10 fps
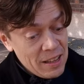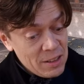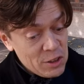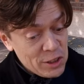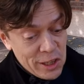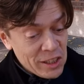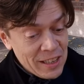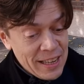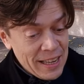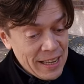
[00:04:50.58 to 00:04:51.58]

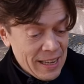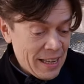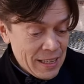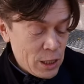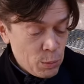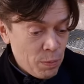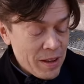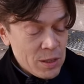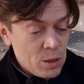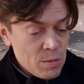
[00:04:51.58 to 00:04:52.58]
suddenly it
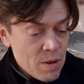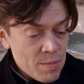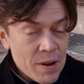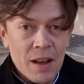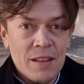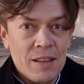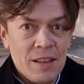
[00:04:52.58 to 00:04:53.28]
springs to my mind.